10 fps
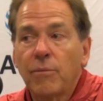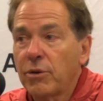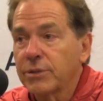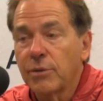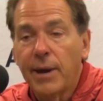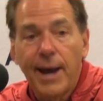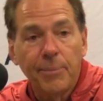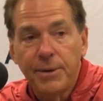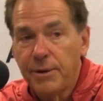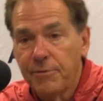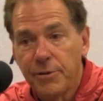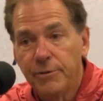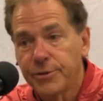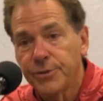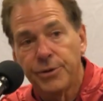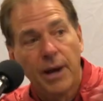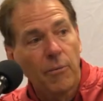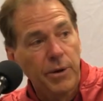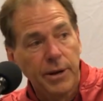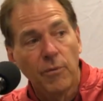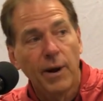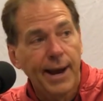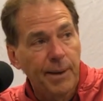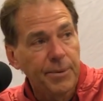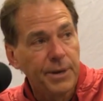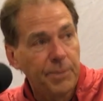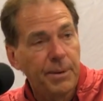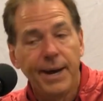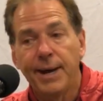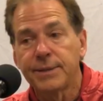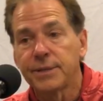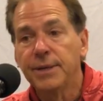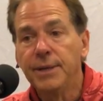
what's going to happen in the future, not really what happened in the past,